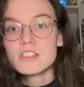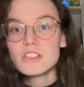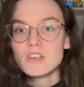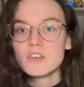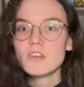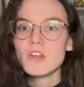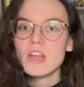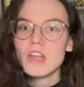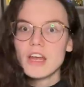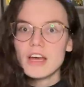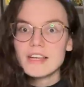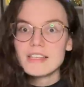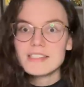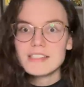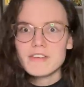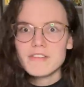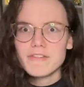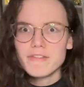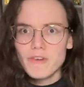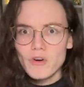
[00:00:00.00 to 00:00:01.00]
so the lights
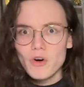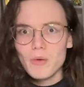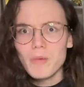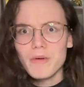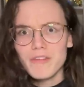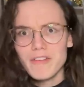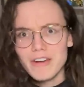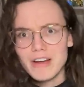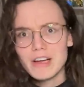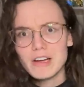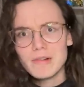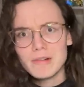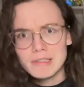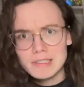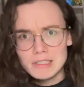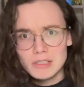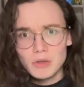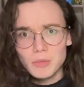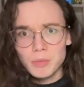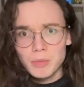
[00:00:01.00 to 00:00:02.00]
form a very
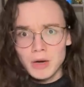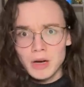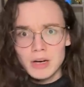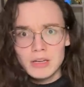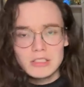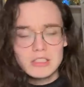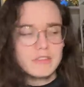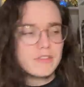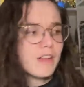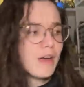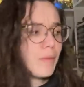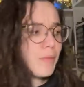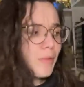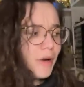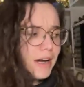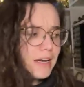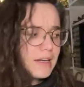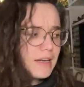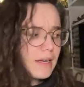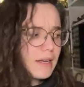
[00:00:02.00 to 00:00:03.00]
critical part of their
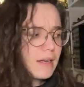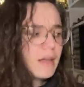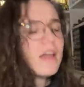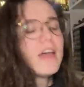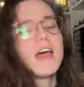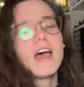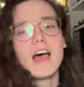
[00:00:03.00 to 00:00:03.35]
branding,